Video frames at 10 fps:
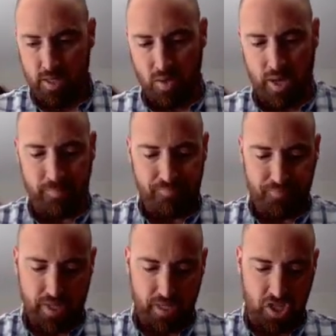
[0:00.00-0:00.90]
Okay,
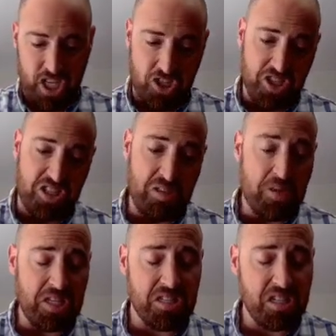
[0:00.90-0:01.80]
so as you can see
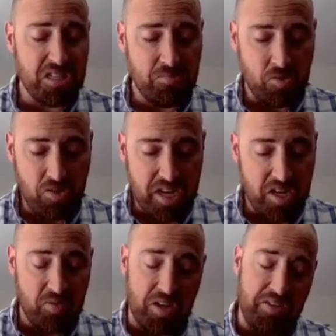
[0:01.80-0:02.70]
by this symbol right
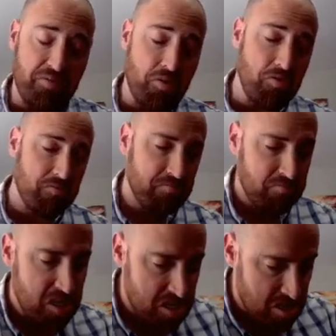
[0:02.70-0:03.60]
here, we're enthroned.
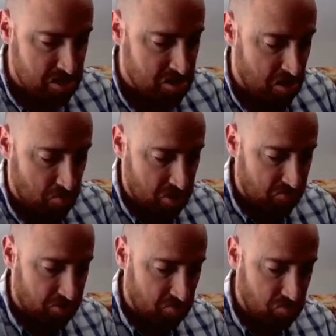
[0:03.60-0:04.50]
A
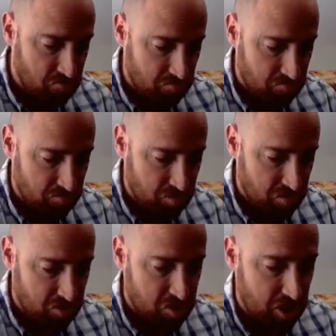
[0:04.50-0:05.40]
wonderful throne
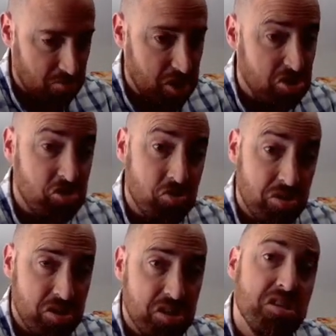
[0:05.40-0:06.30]
Shambling
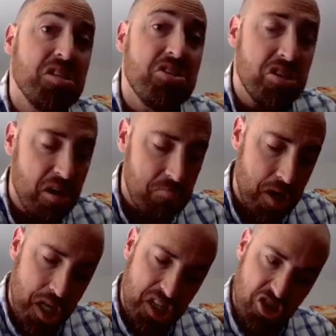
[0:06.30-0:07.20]
suit.
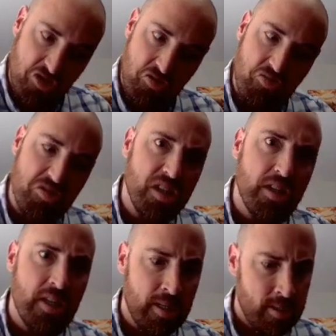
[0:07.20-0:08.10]
Shambling suit.
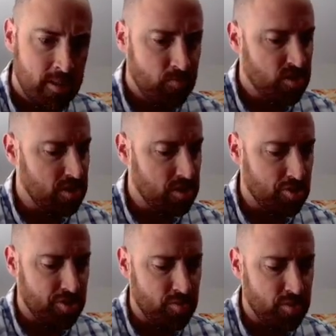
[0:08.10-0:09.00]
I'm gonna
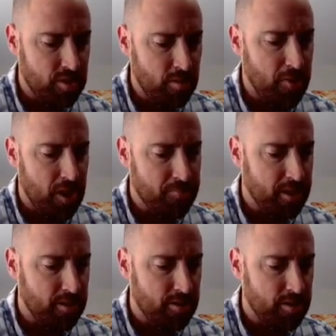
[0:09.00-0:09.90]
turn you into a
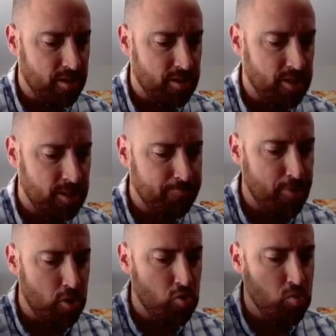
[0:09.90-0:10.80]
pumpkin, Justin.
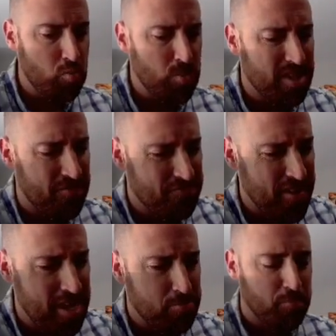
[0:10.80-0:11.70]
Boom! With a
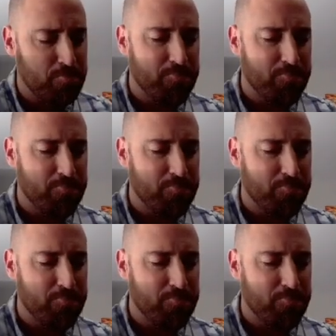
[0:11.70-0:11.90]
fable